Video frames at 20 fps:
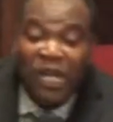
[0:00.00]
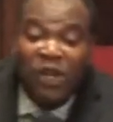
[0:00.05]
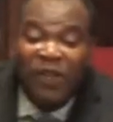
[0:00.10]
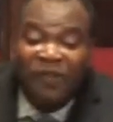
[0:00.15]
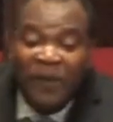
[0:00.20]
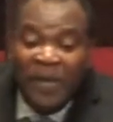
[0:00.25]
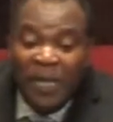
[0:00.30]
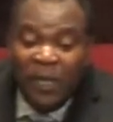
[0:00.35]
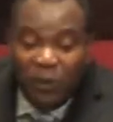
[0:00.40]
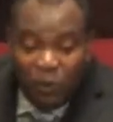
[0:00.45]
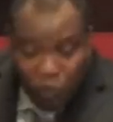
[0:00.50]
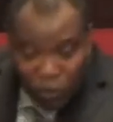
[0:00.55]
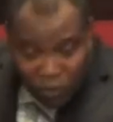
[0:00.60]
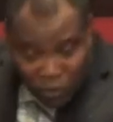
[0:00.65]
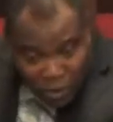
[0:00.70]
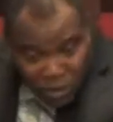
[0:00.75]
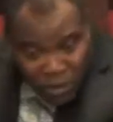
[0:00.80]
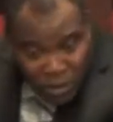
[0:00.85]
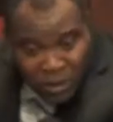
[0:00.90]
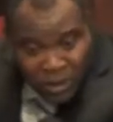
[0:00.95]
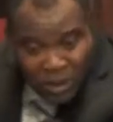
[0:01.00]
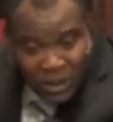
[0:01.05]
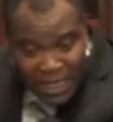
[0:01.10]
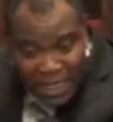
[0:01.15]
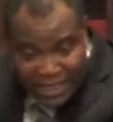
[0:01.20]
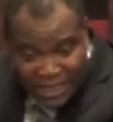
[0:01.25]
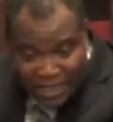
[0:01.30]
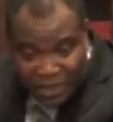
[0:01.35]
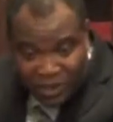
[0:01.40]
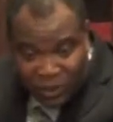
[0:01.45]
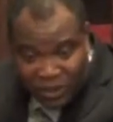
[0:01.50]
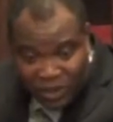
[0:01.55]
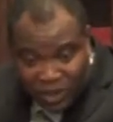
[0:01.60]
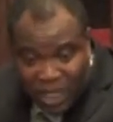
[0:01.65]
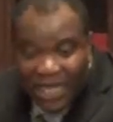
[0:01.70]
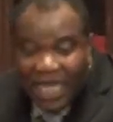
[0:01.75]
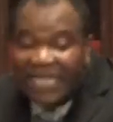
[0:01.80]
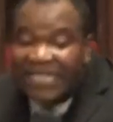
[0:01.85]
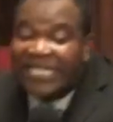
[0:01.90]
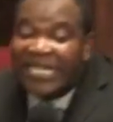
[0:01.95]
enemy is
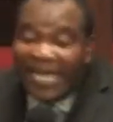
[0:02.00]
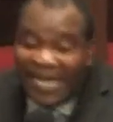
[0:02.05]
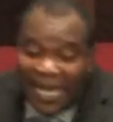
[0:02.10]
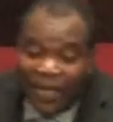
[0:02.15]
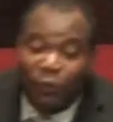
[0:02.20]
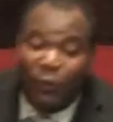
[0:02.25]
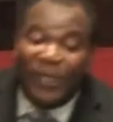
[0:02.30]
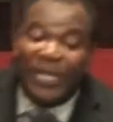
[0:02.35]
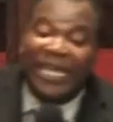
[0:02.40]
really dealing